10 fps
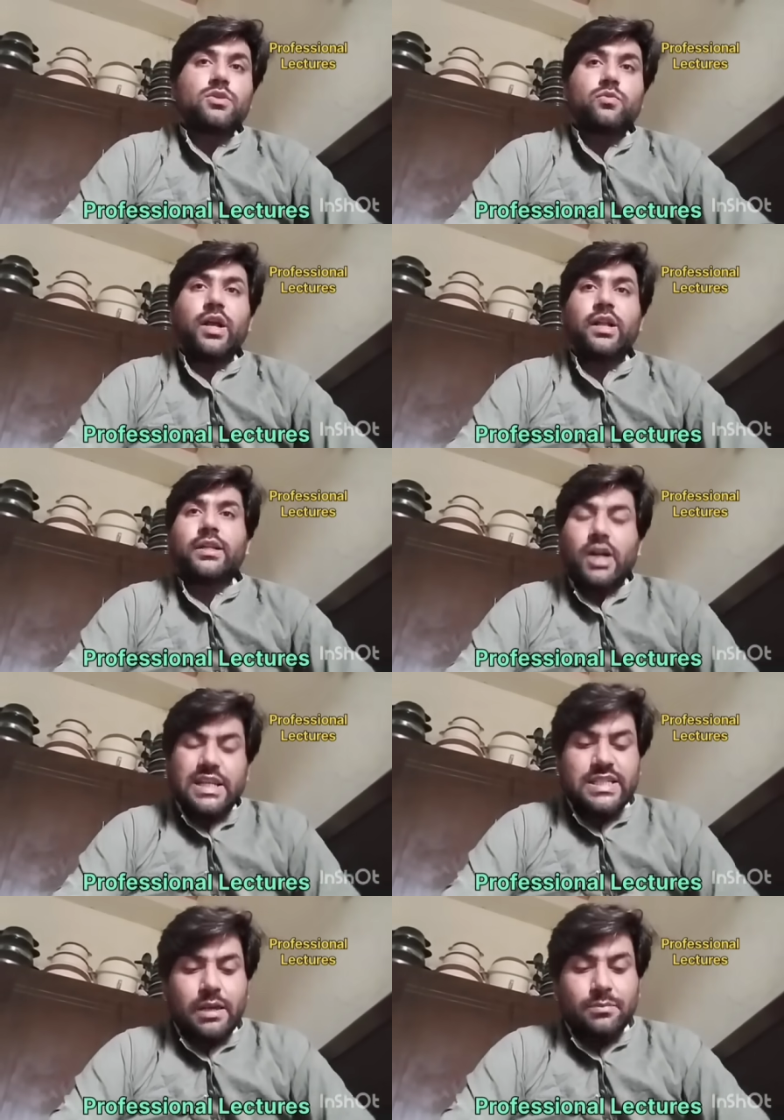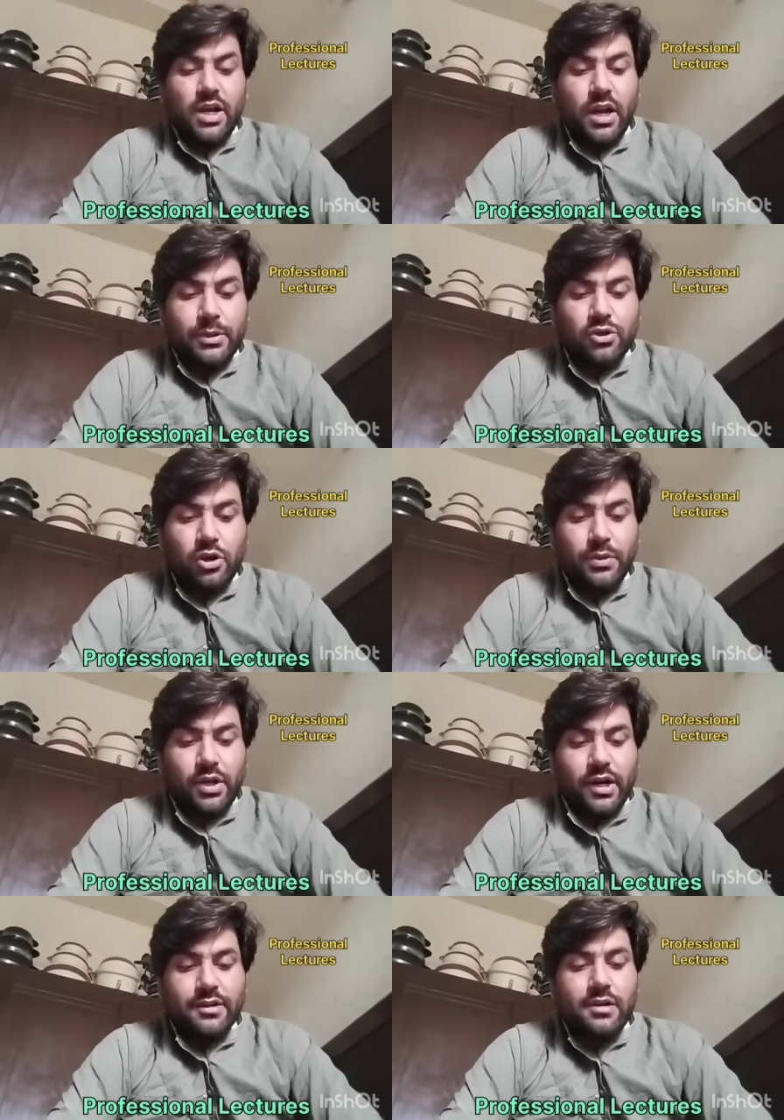While causes of the hypertrophy
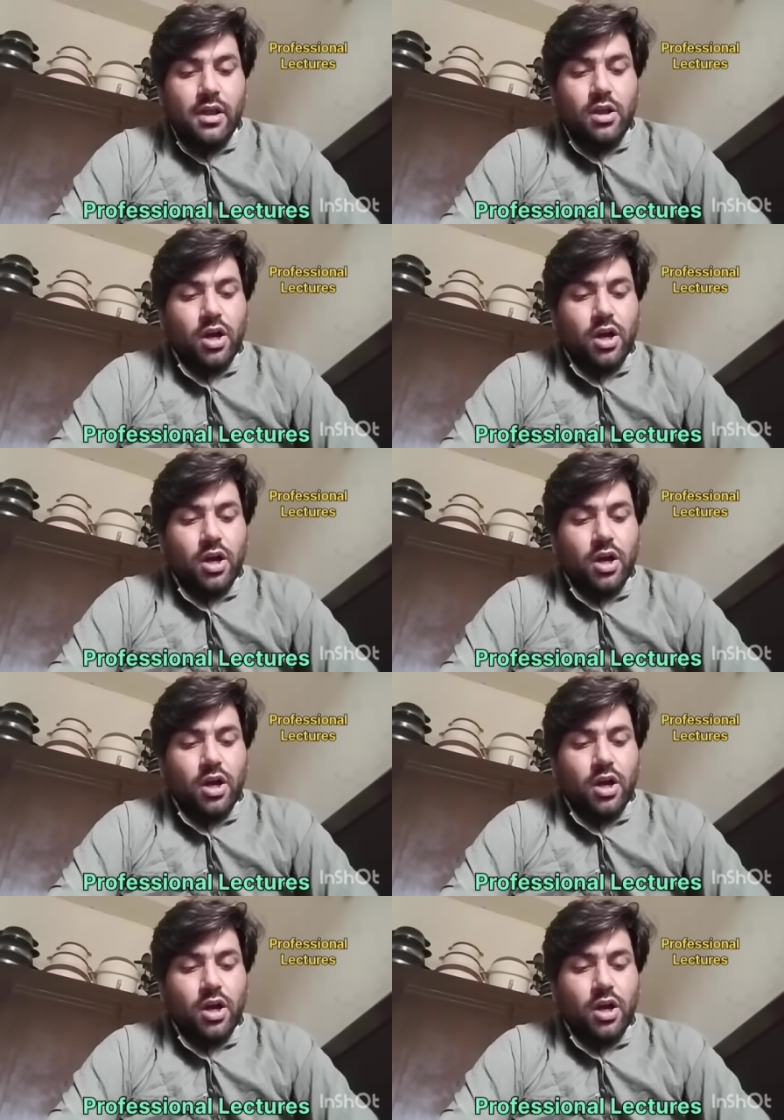are